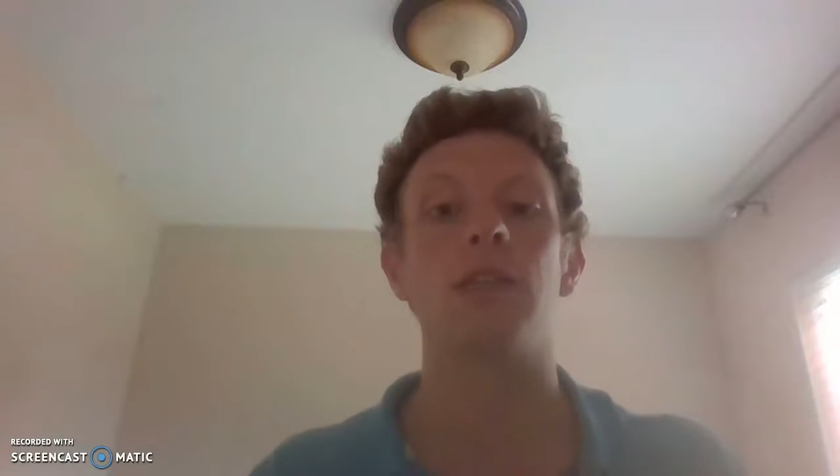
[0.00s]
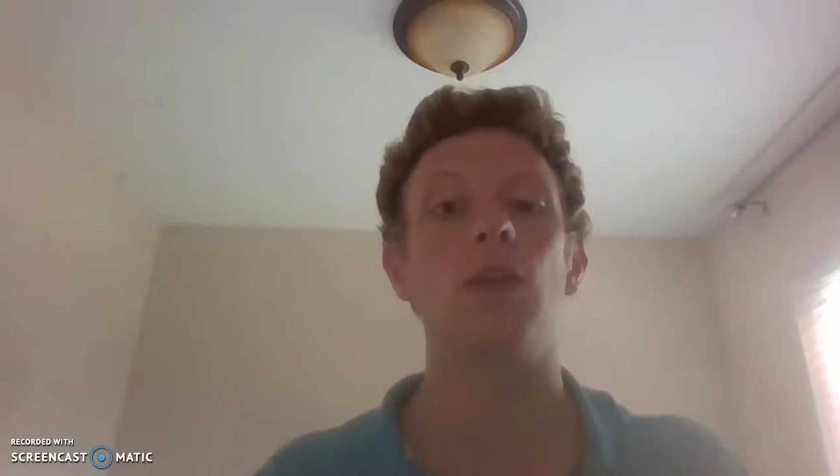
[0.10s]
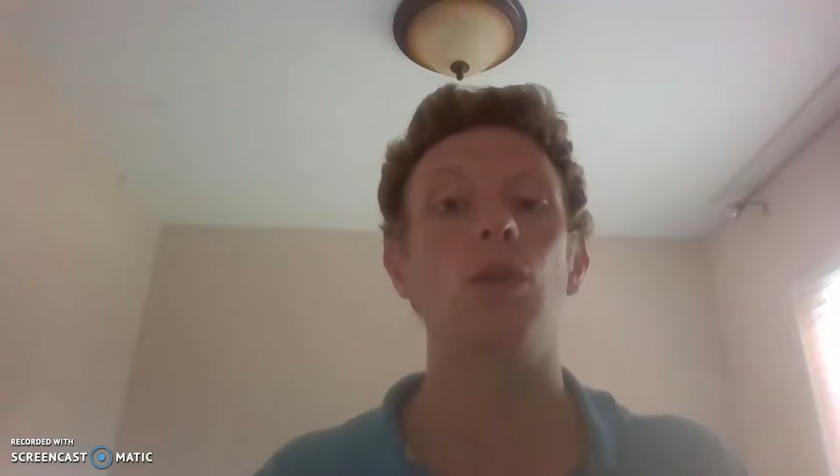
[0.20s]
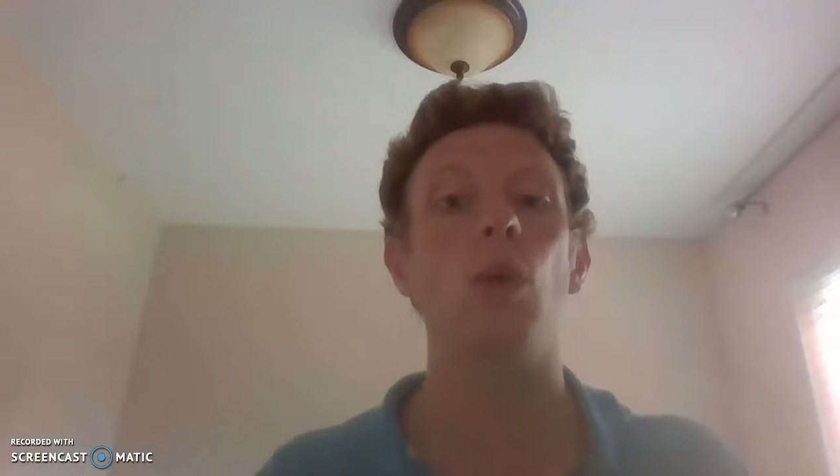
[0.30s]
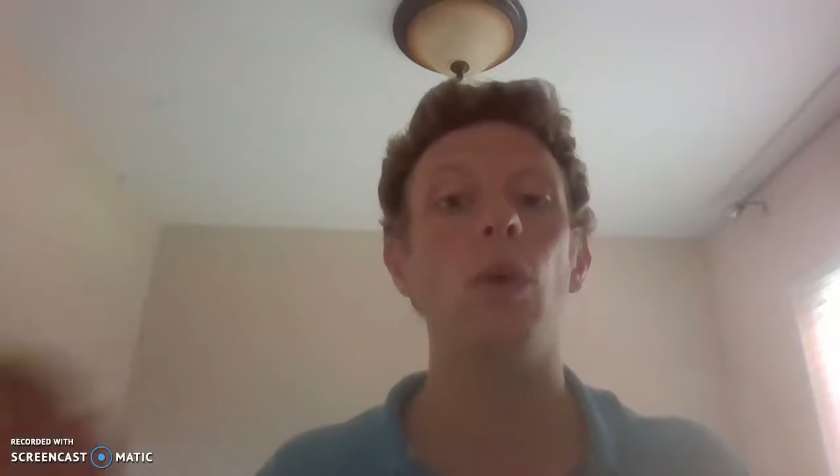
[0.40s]
the
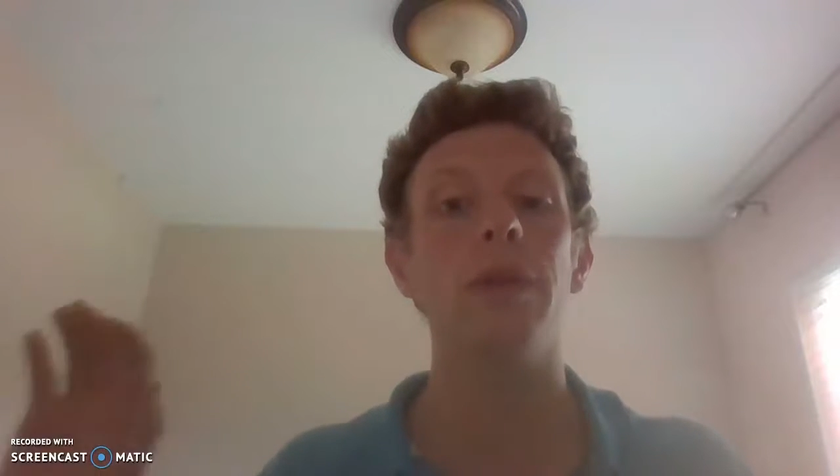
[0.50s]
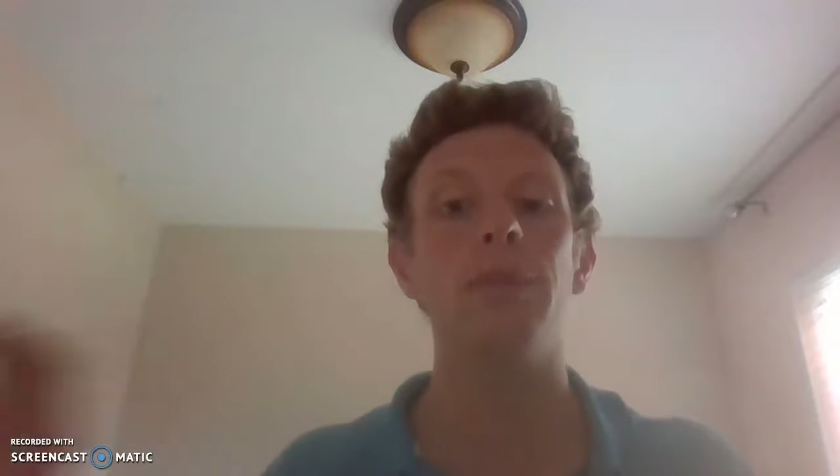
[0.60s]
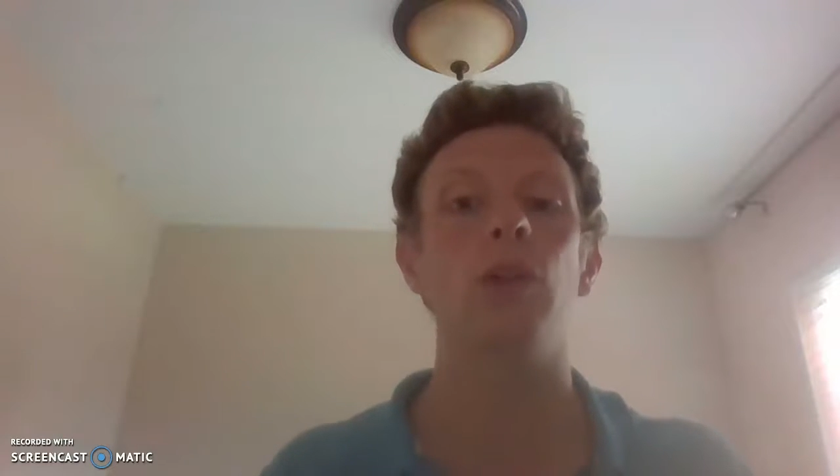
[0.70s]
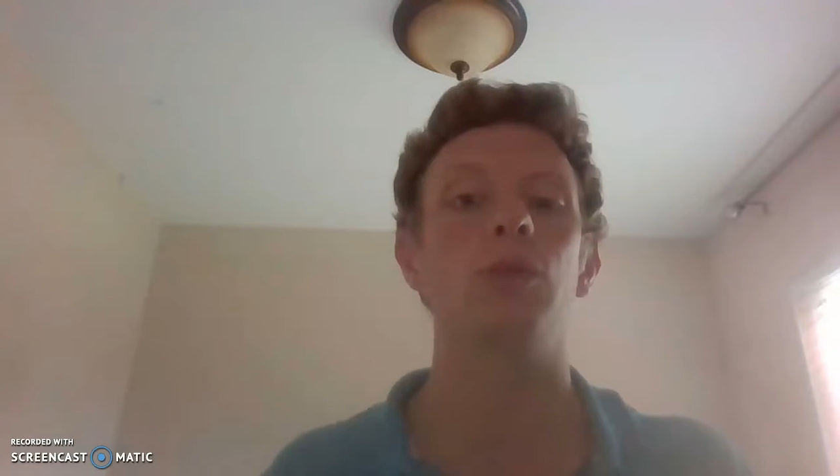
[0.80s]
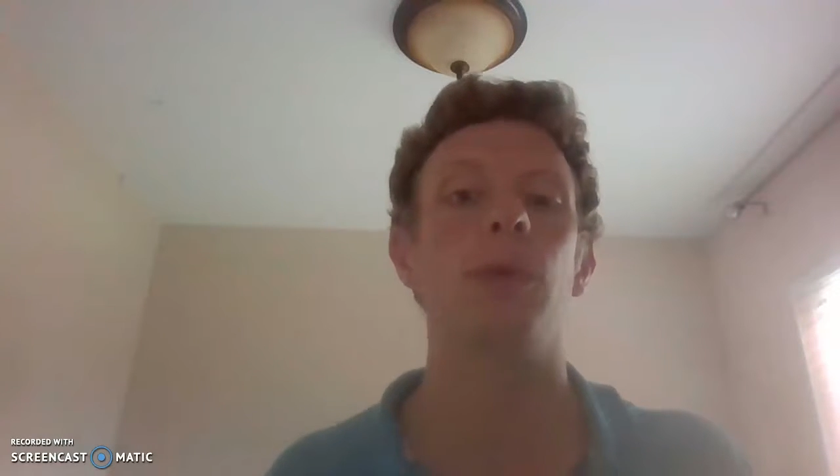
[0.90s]

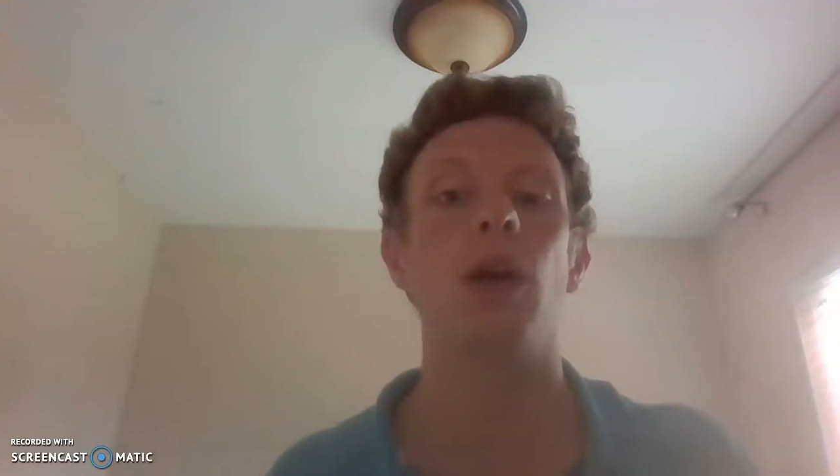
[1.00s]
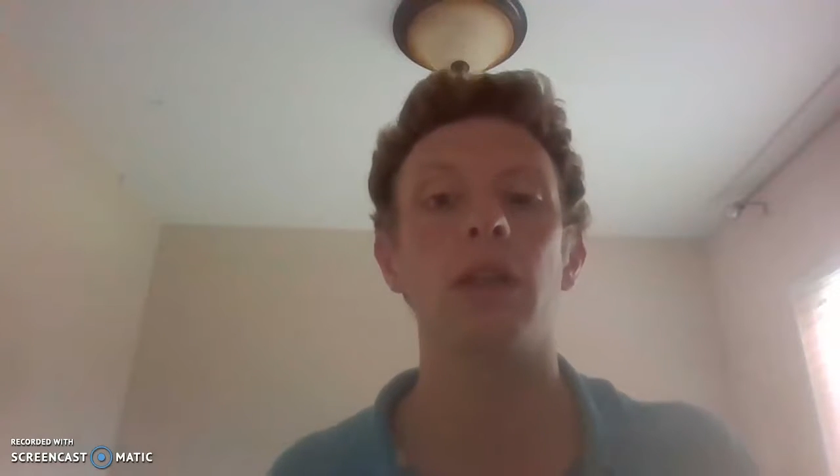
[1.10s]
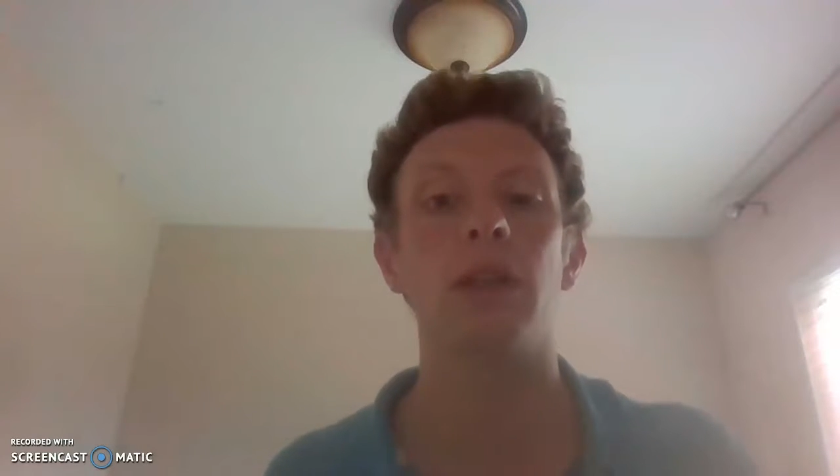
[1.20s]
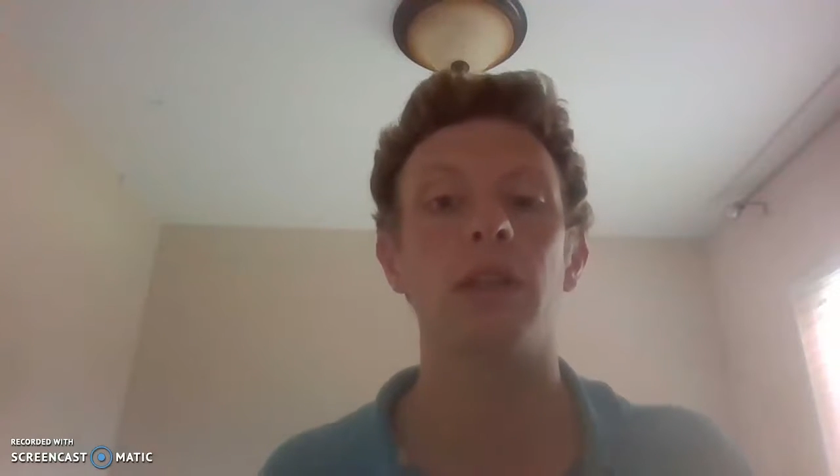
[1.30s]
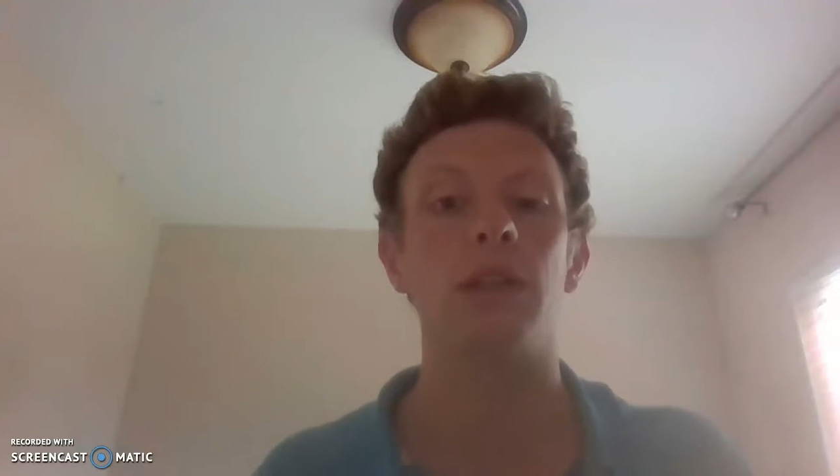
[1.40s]
northernmost
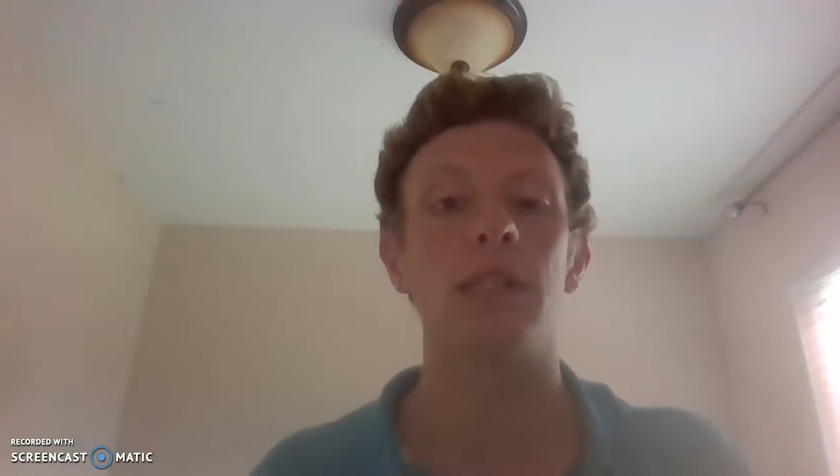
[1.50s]
part of the